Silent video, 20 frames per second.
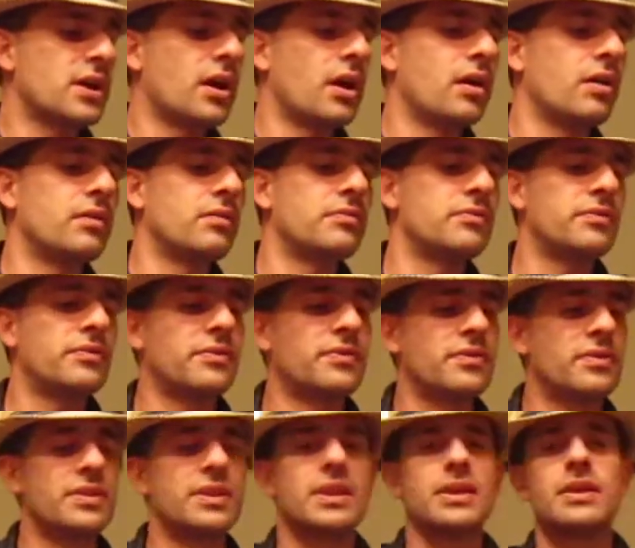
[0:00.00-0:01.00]
of
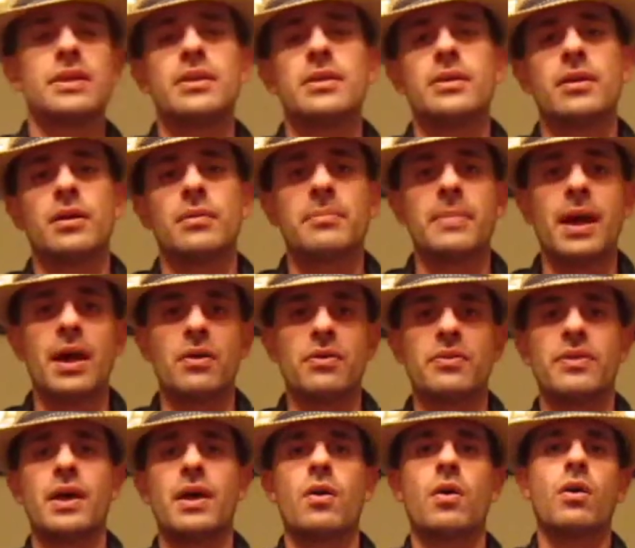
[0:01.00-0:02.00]
the amount
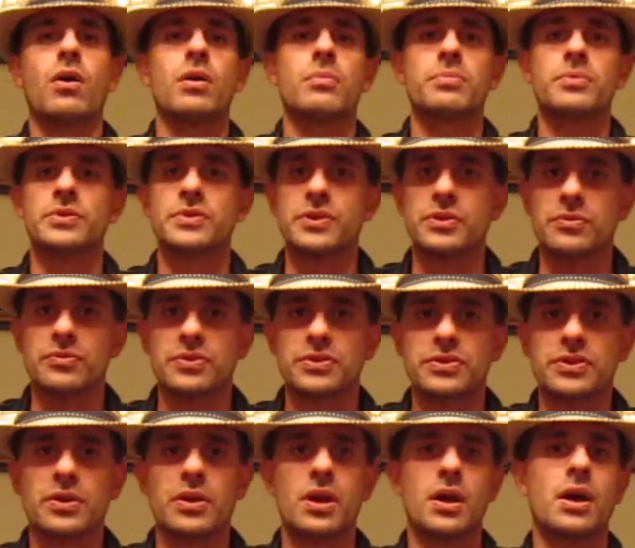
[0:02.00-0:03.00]
that are
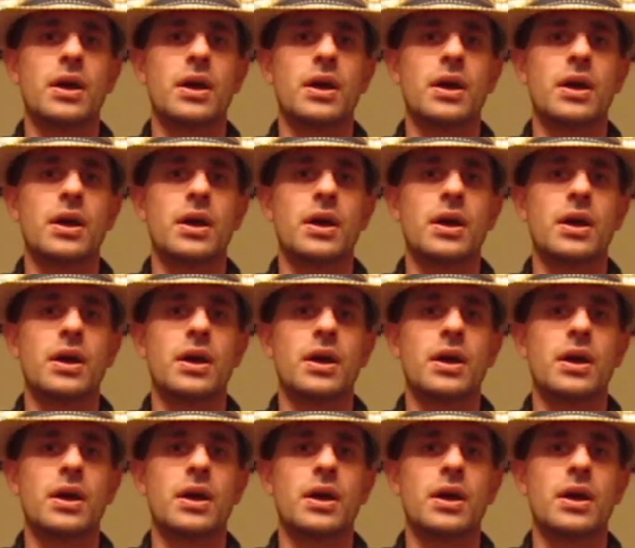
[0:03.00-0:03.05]
produced.